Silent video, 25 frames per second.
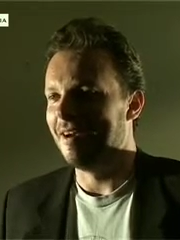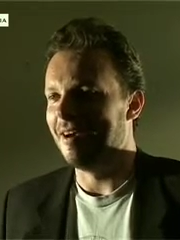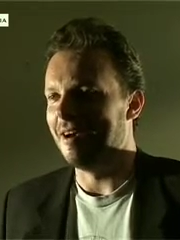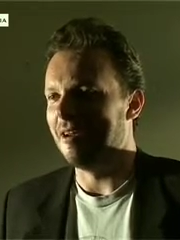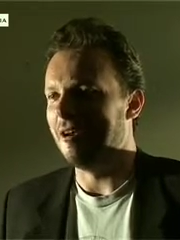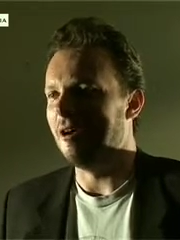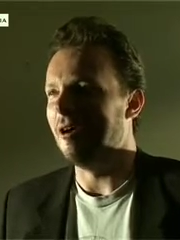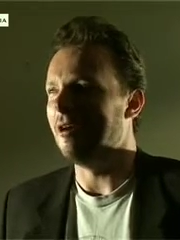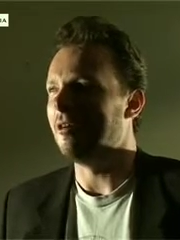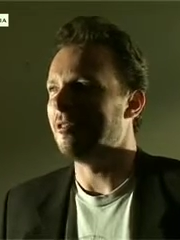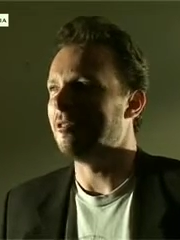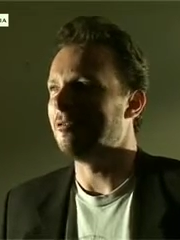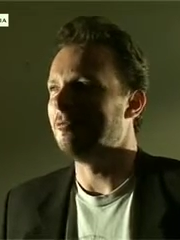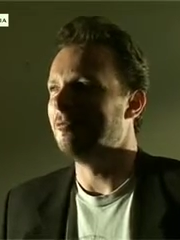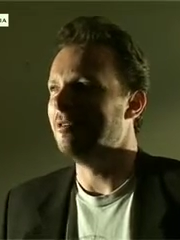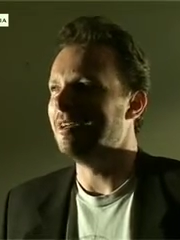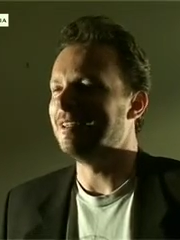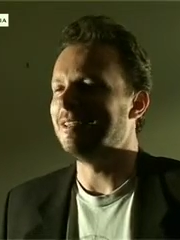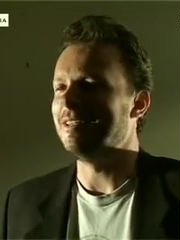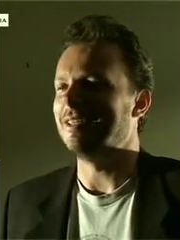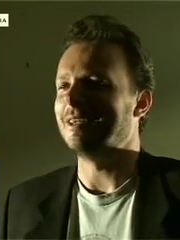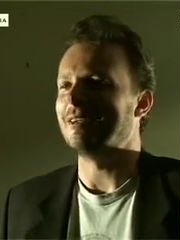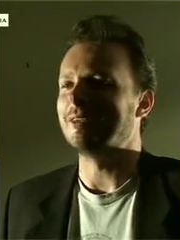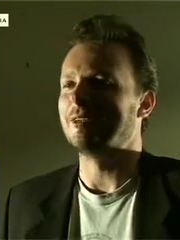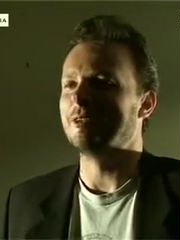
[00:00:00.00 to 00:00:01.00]
an
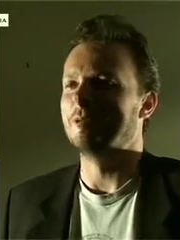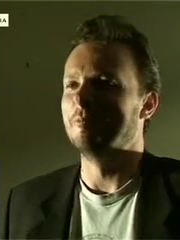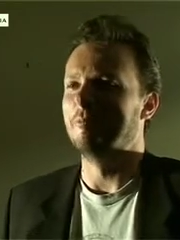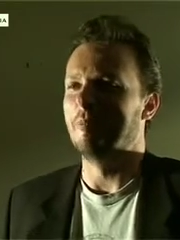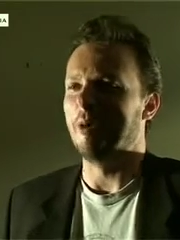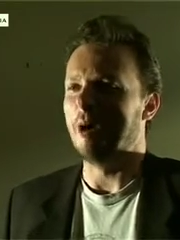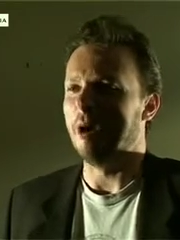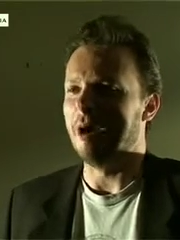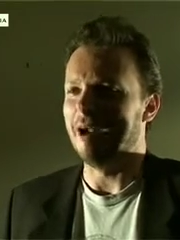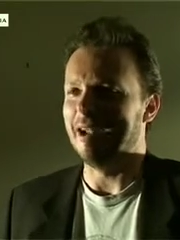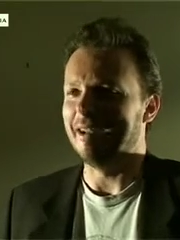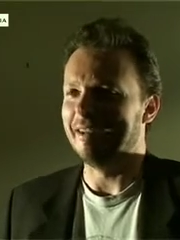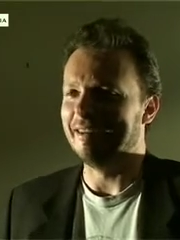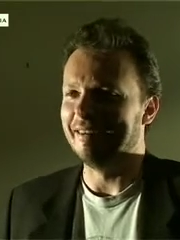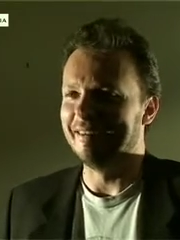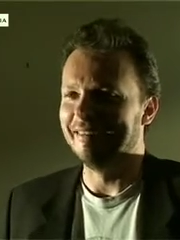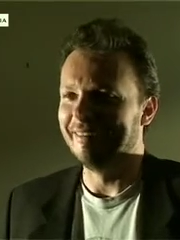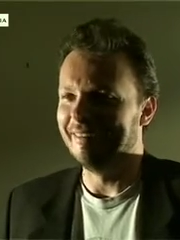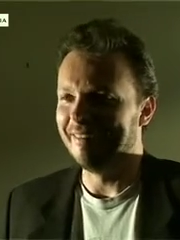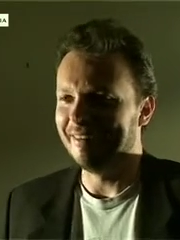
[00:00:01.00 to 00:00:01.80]
arthritic spine,